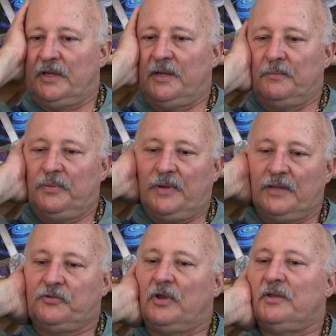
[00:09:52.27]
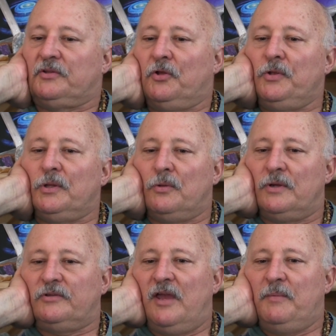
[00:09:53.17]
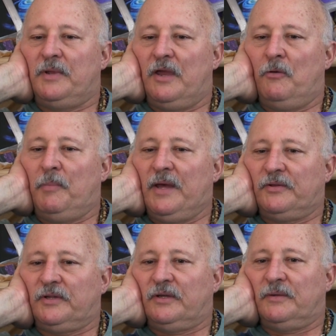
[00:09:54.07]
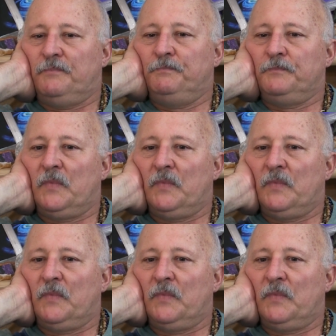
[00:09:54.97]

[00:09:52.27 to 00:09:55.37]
Um, I, I told you a long time ago about um,